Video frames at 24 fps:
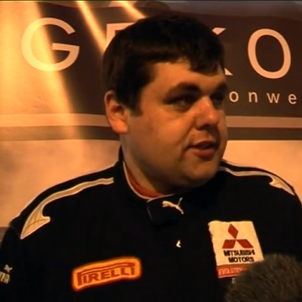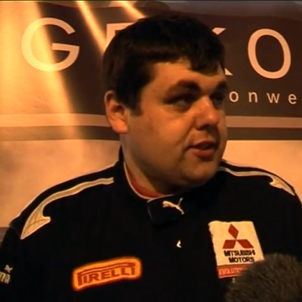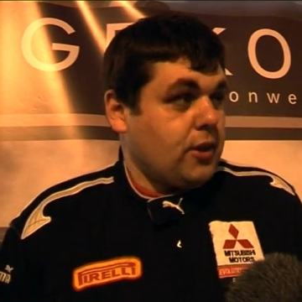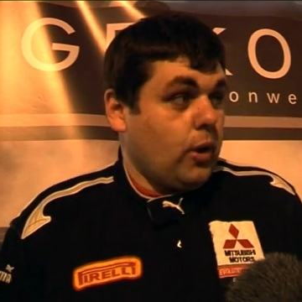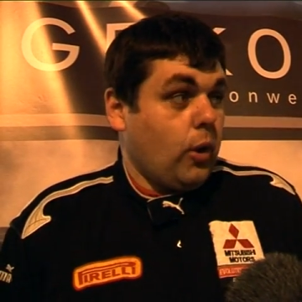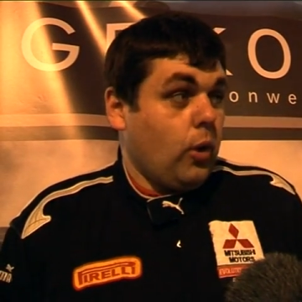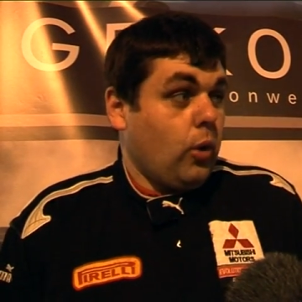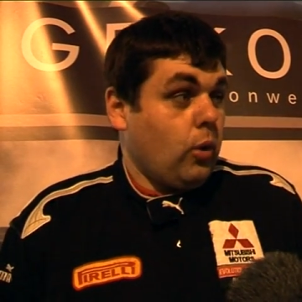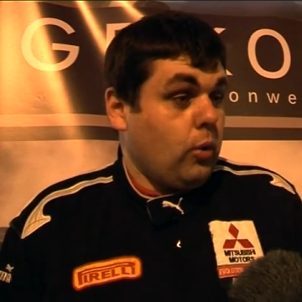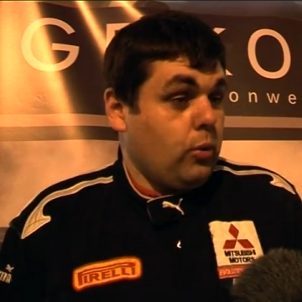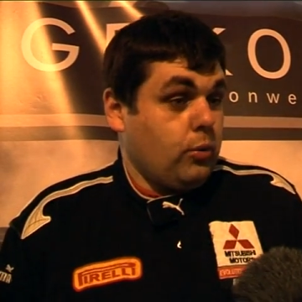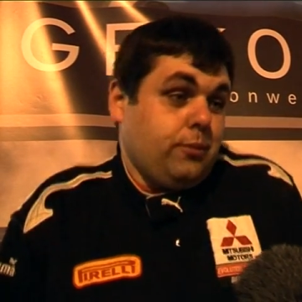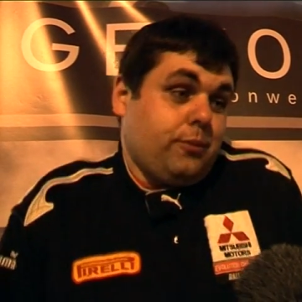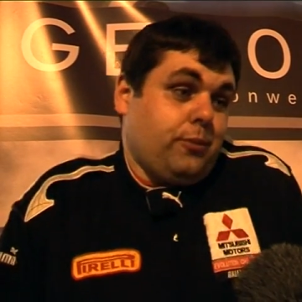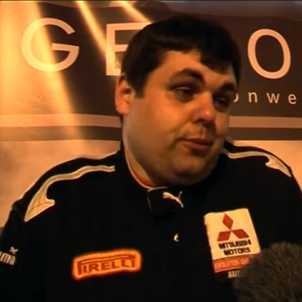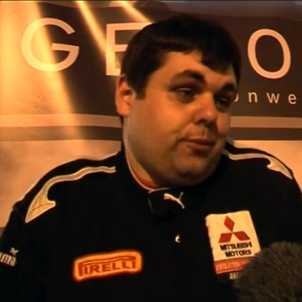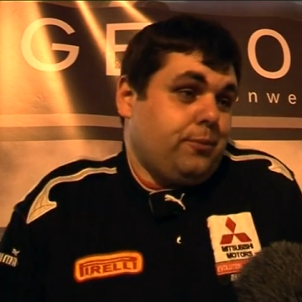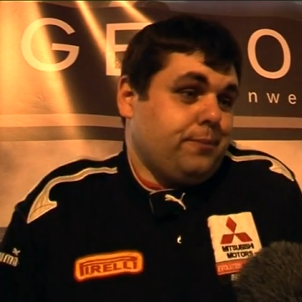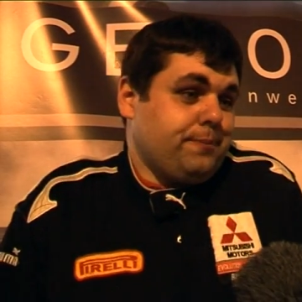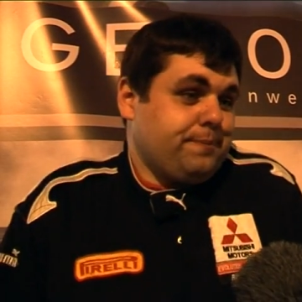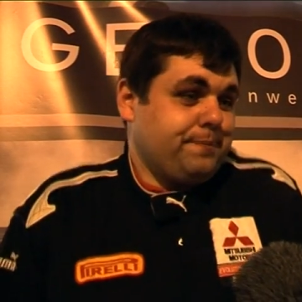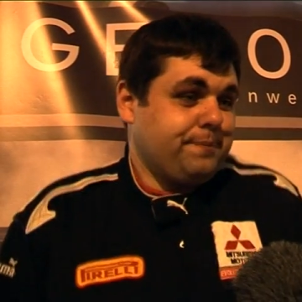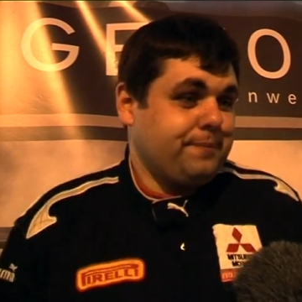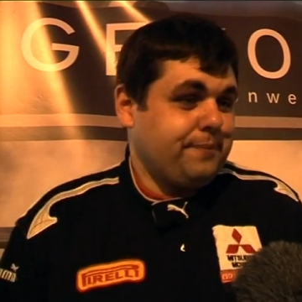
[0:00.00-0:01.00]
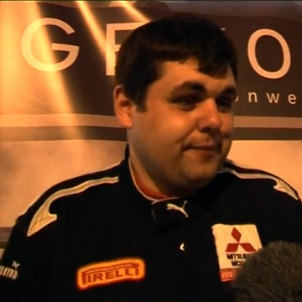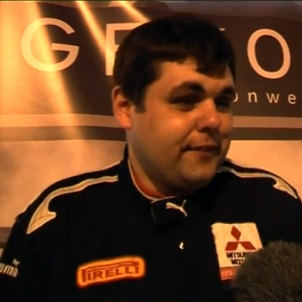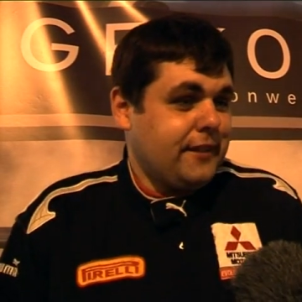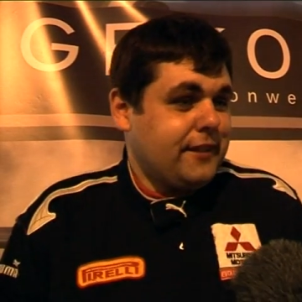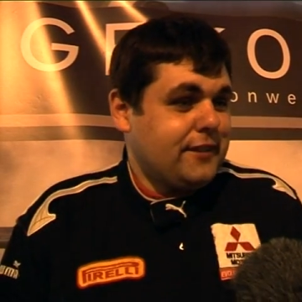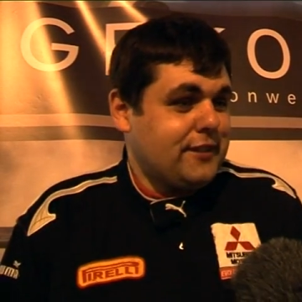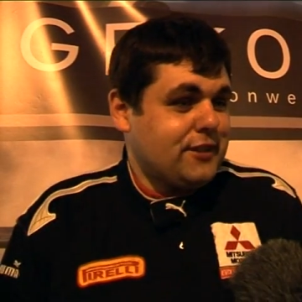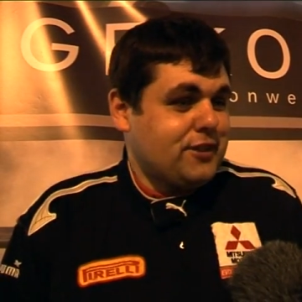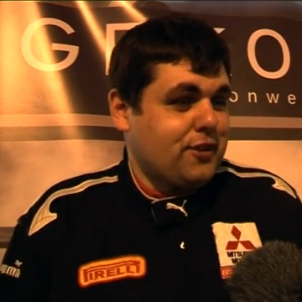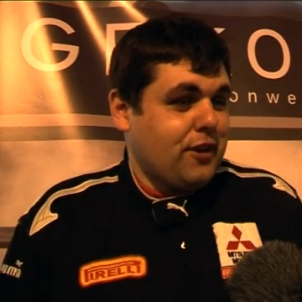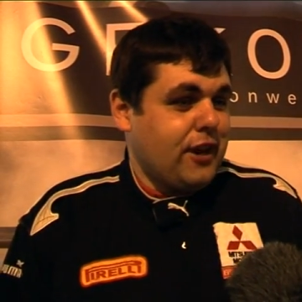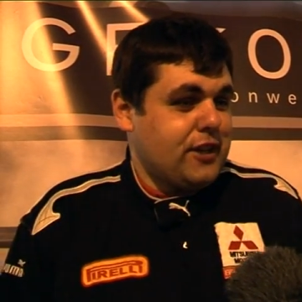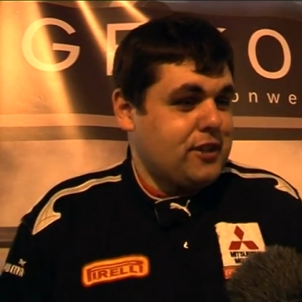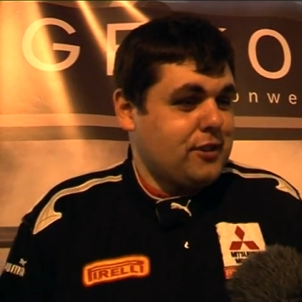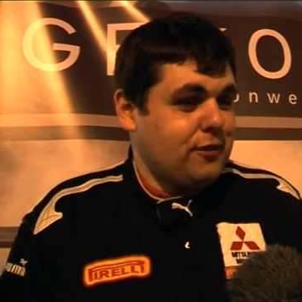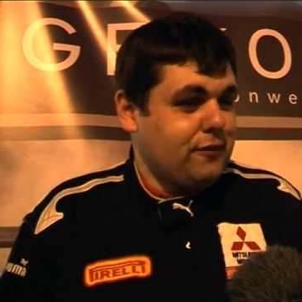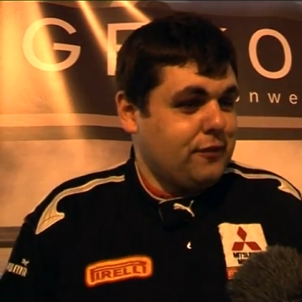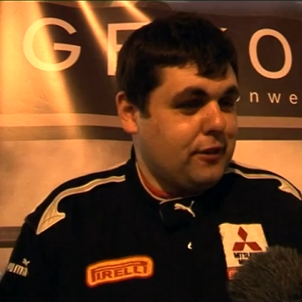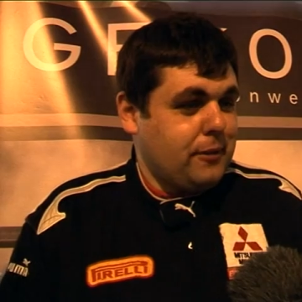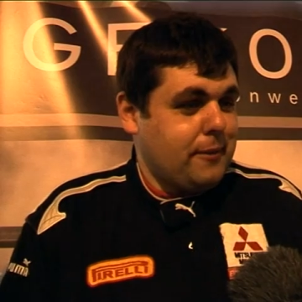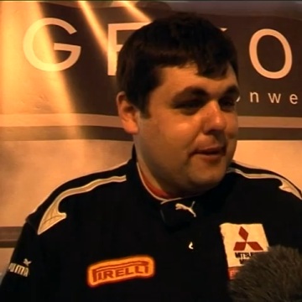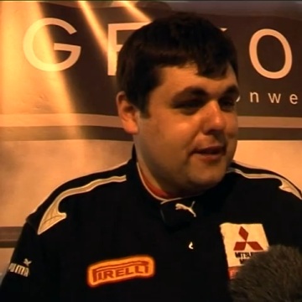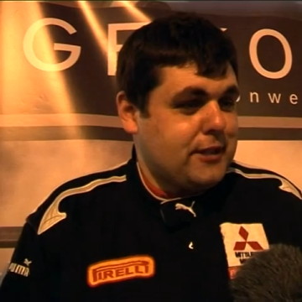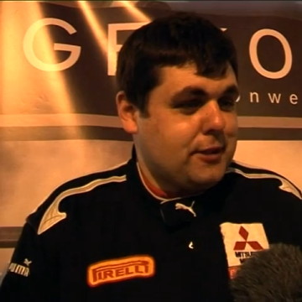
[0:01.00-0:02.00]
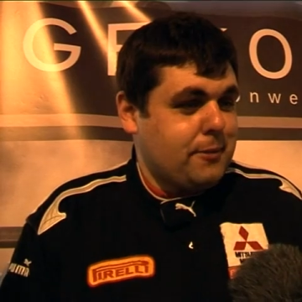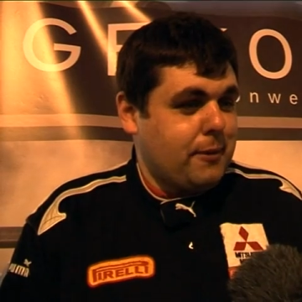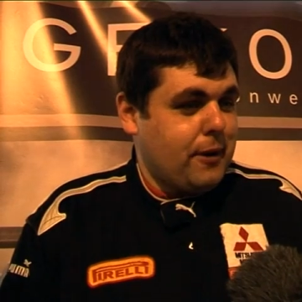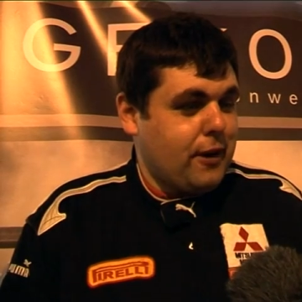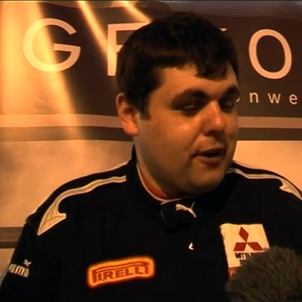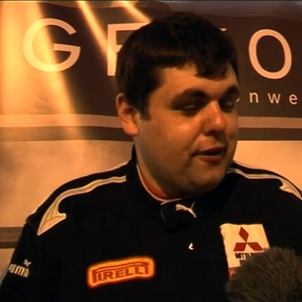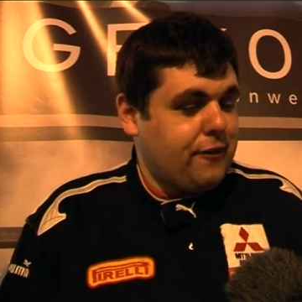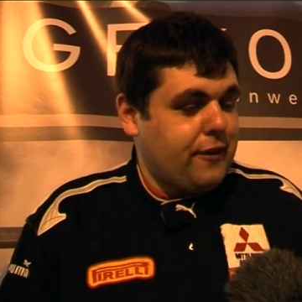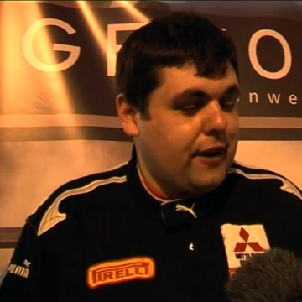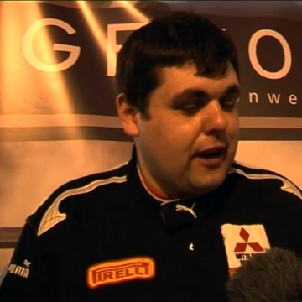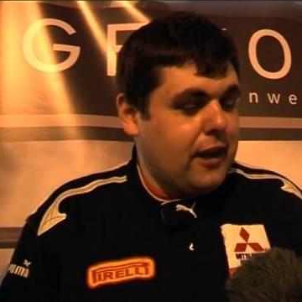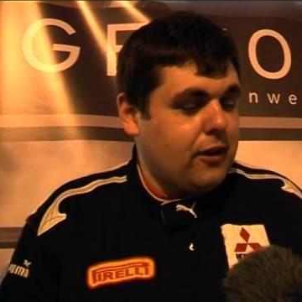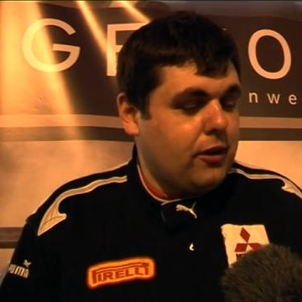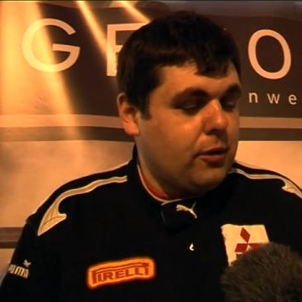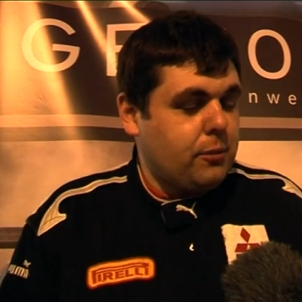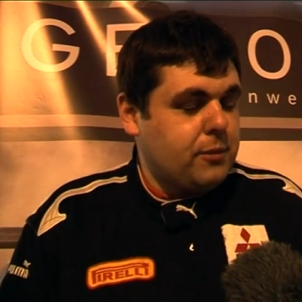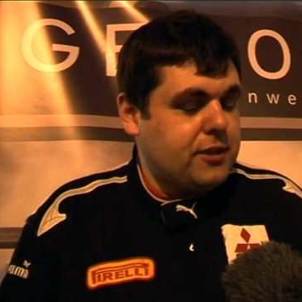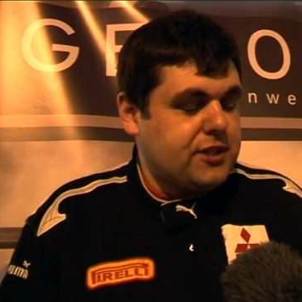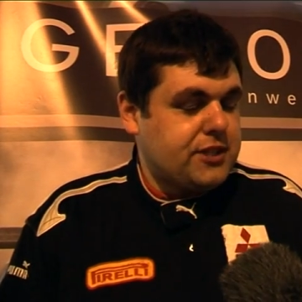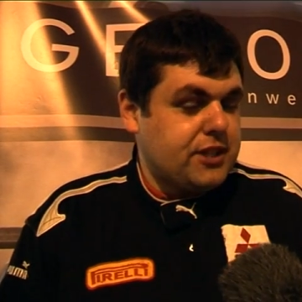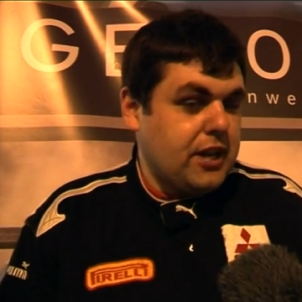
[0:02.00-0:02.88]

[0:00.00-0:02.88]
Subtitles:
So discretion for the better part of valor,